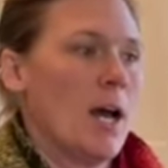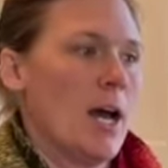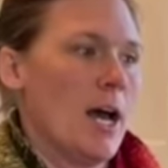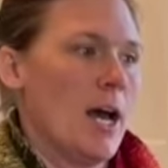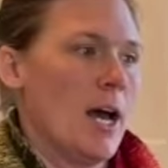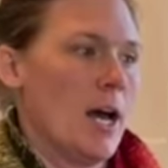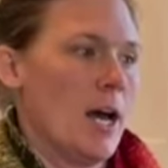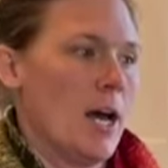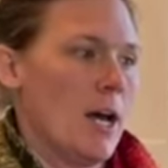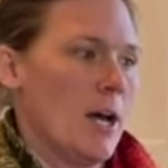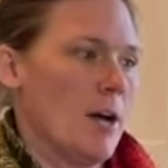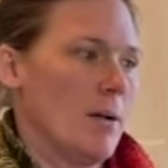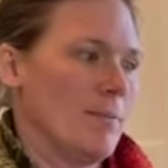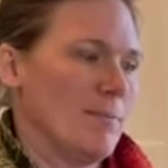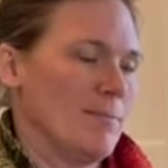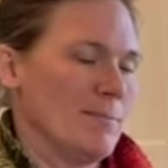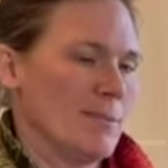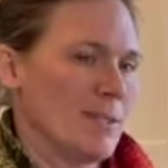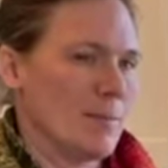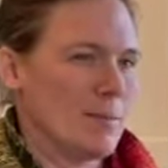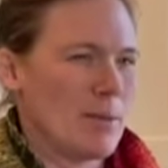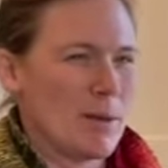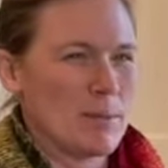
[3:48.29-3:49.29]

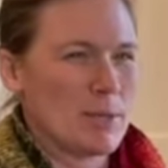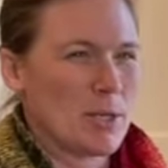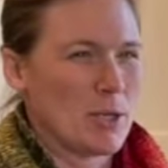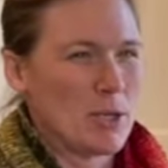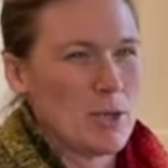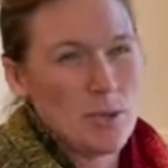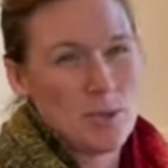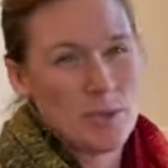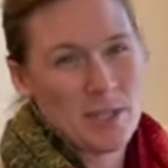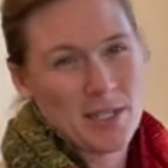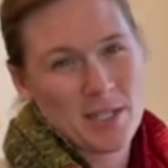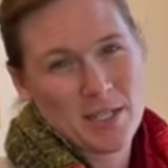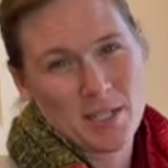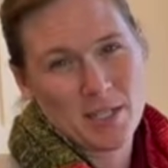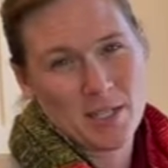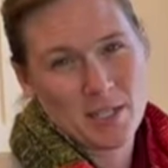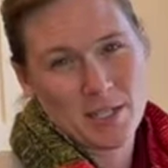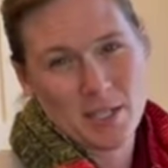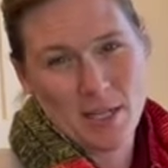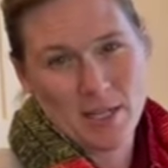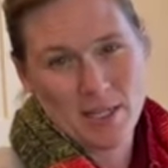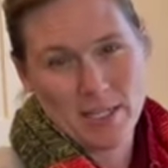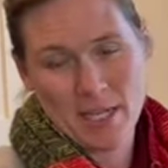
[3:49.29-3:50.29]
Sometimes I'll use it to
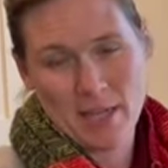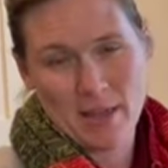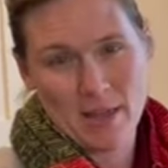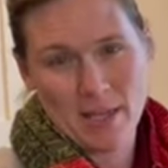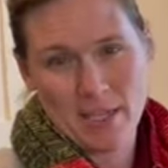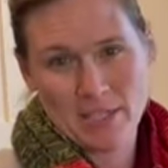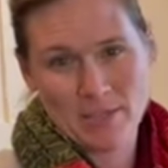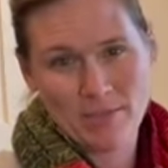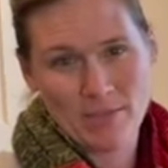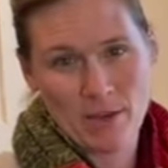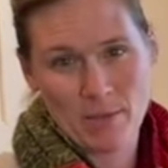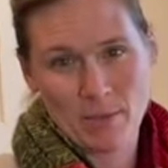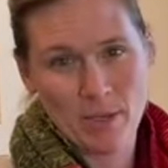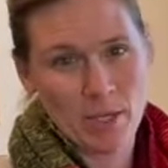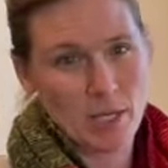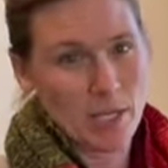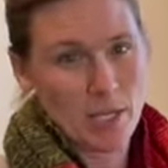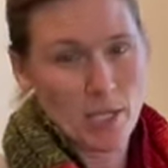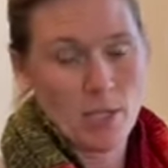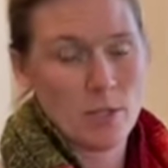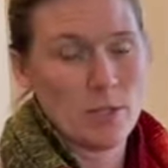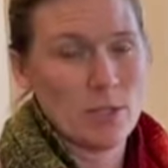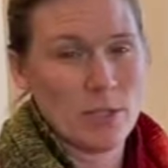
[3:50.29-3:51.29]
saute things if I'm going
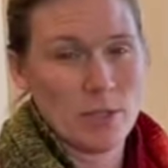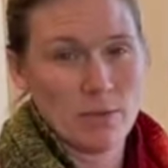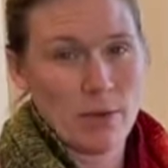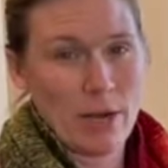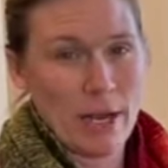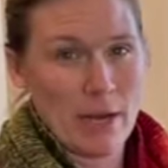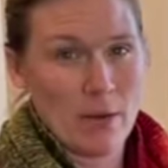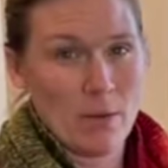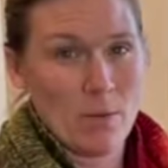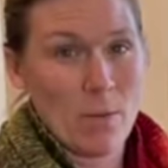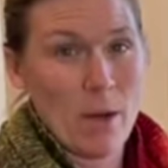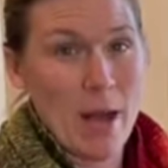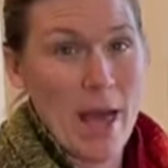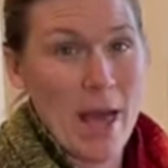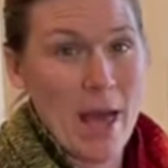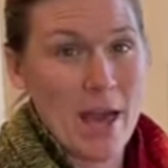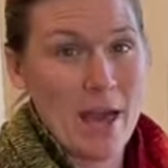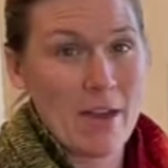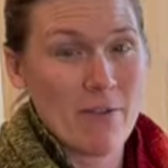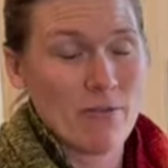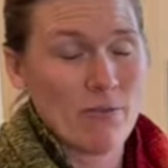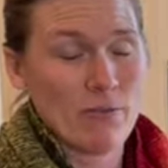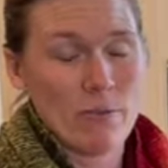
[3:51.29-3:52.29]
to use it right
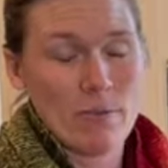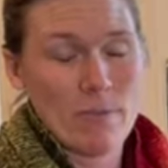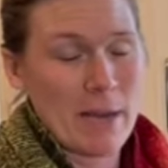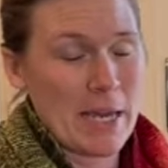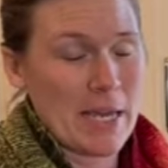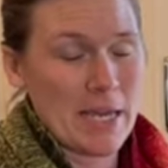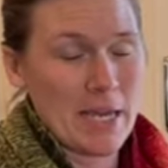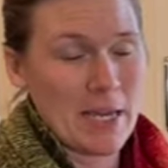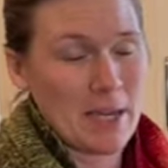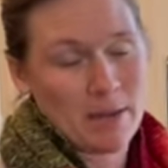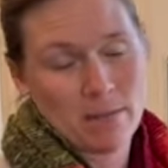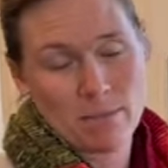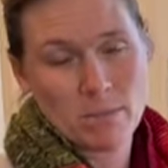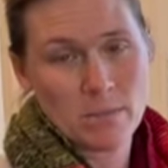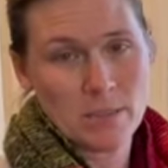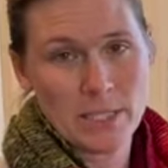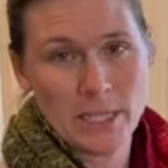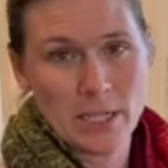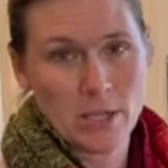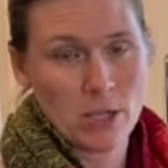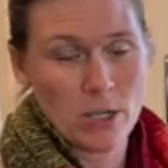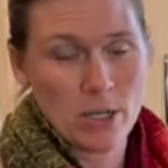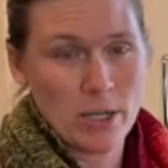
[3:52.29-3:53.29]
away if we're making
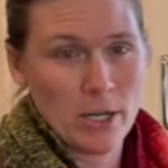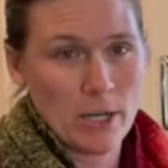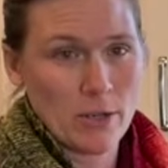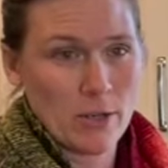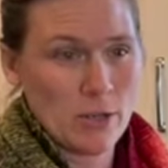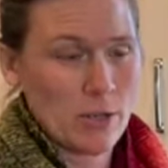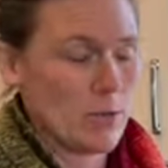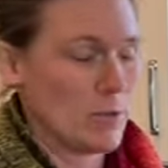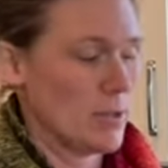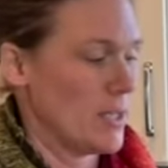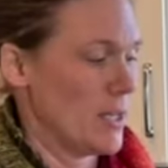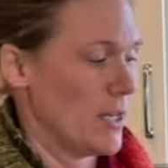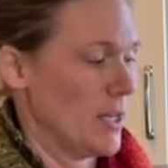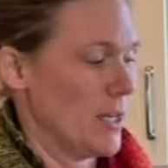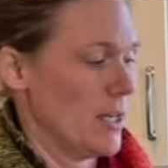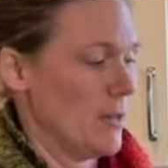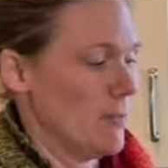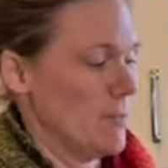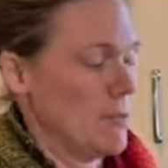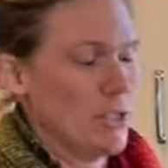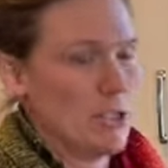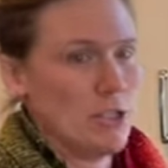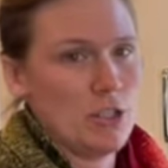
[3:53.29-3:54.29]
dinner, and I'll use
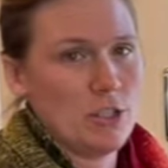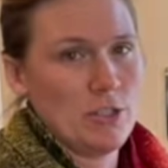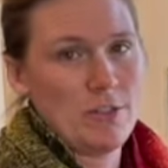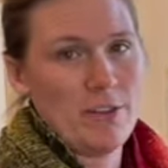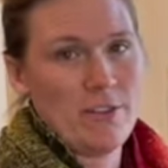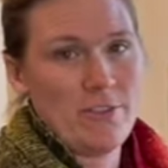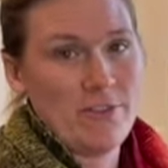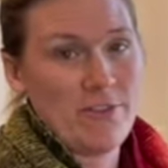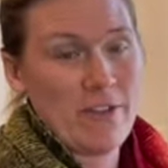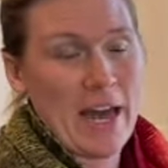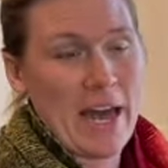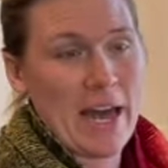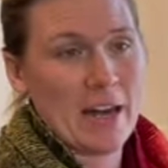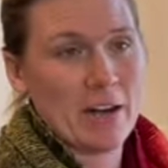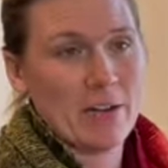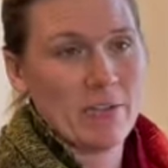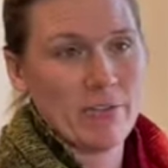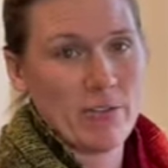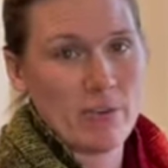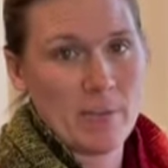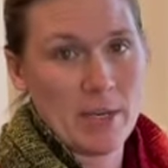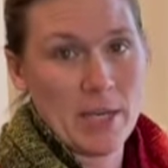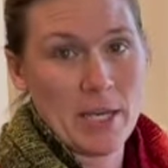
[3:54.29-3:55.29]
the fat
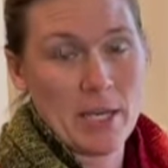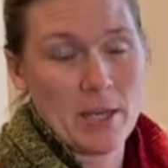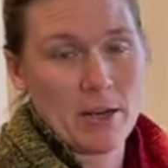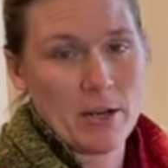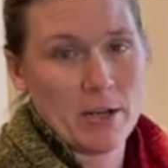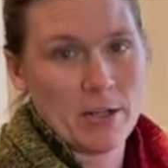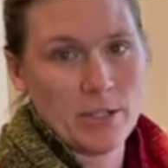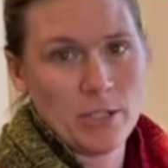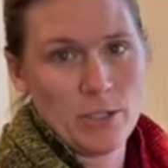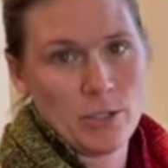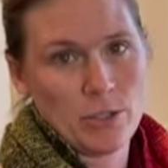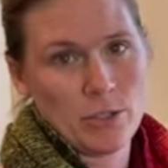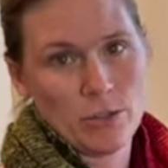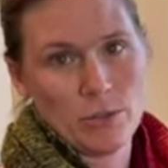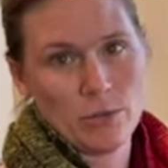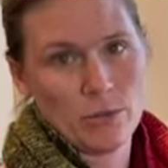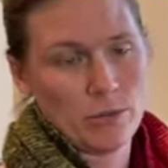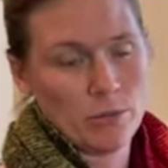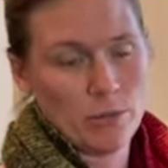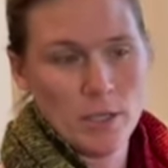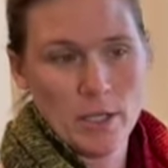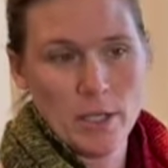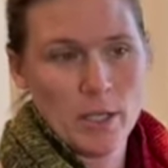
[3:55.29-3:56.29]
from here
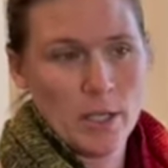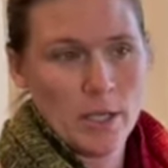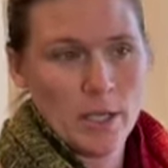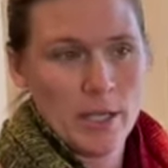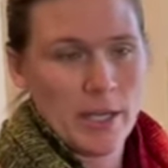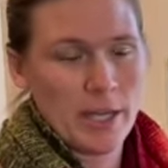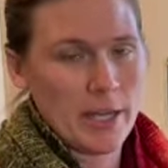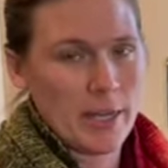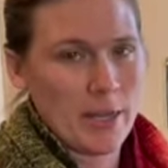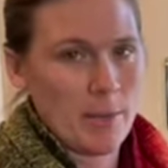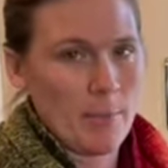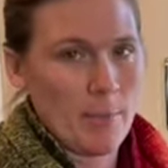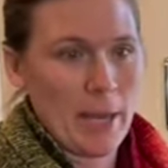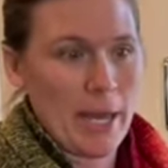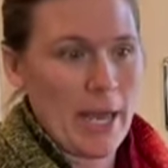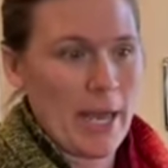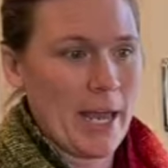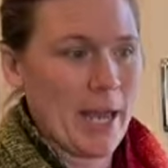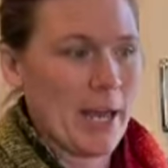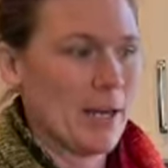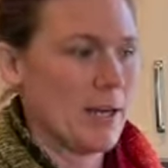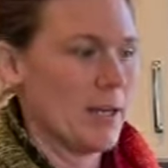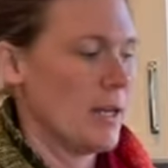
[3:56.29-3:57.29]
in the
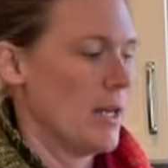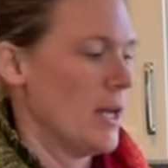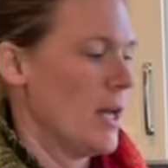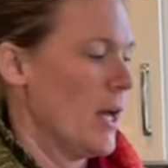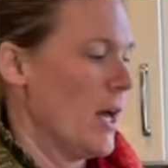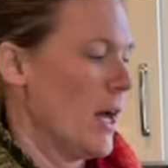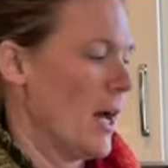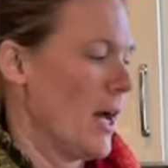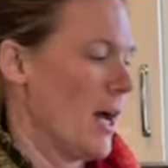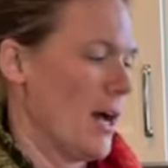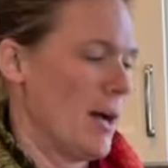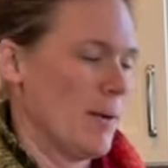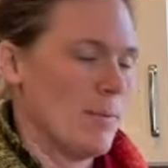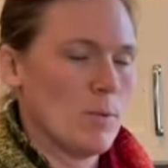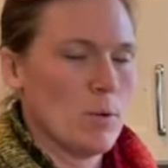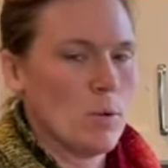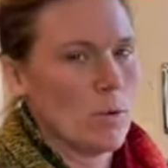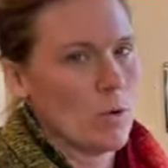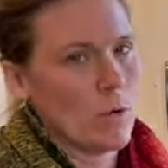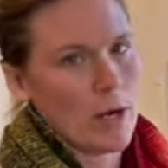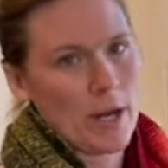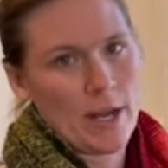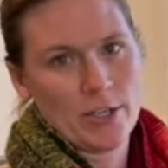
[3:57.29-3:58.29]
pan,
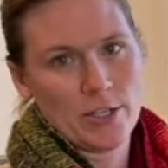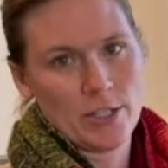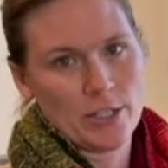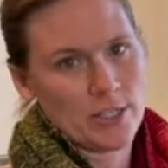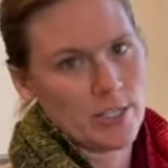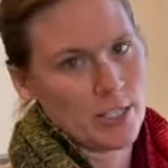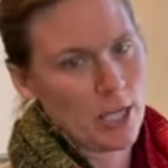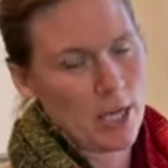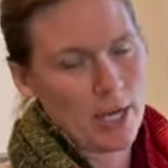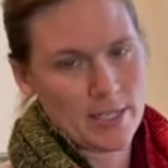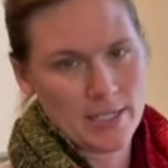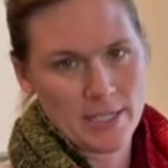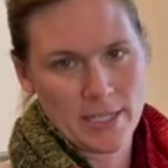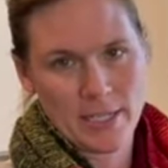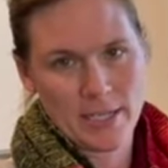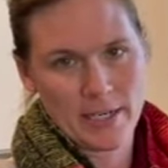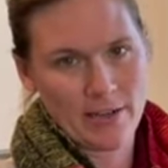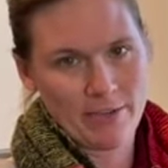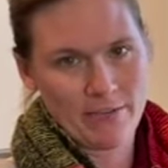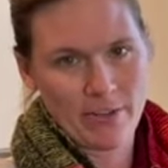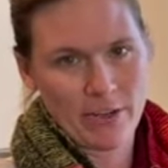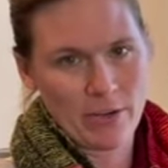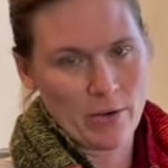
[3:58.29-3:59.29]
or I just toss it
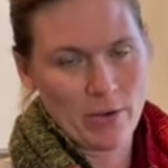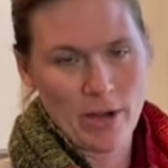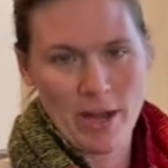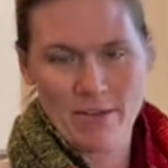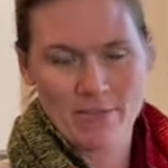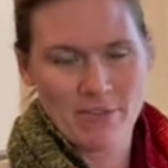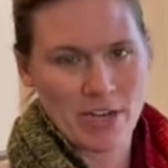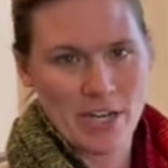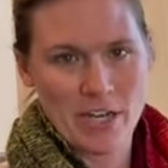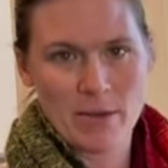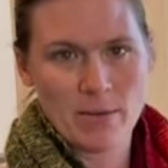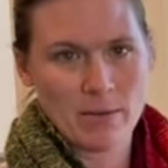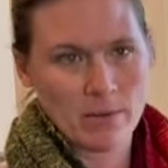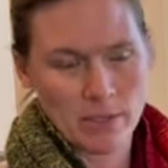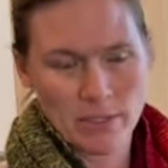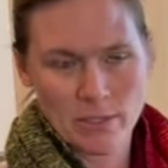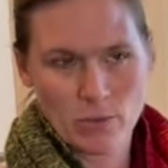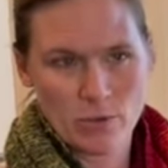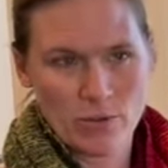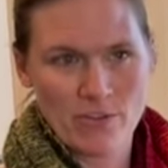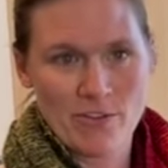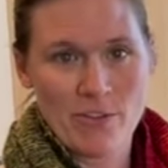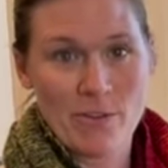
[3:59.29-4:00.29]
if I don't have any
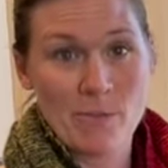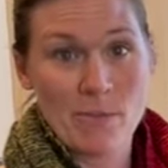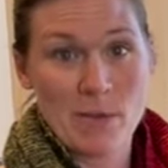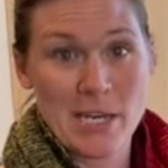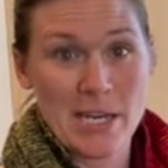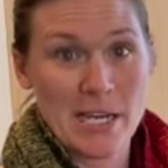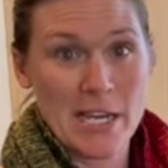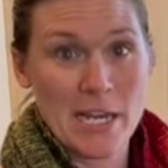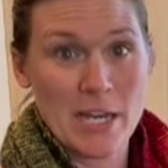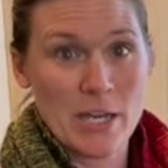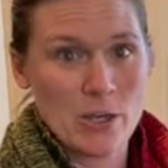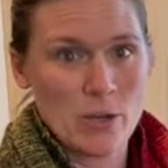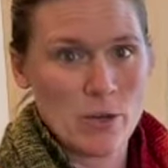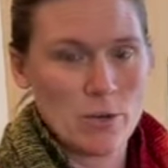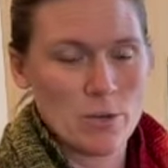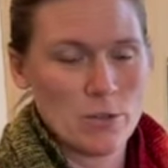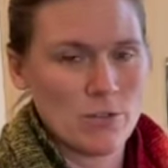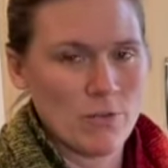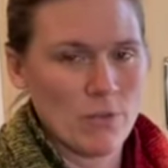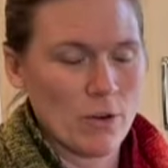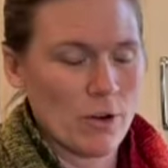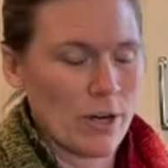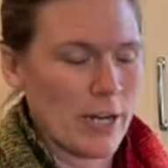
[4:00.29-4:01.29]
sort of immediate
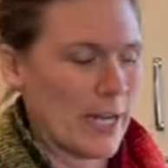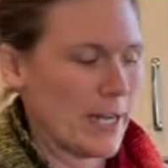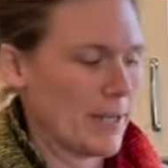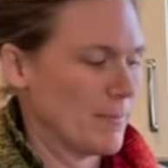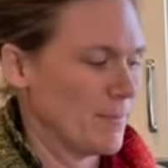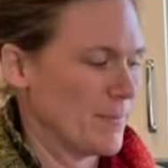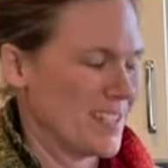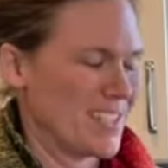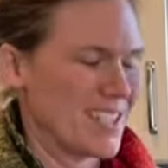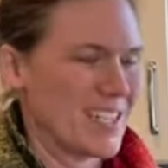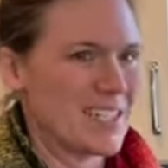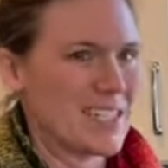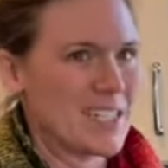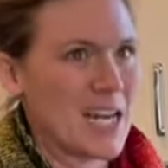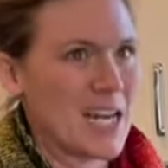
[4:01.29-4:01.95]
use for it, because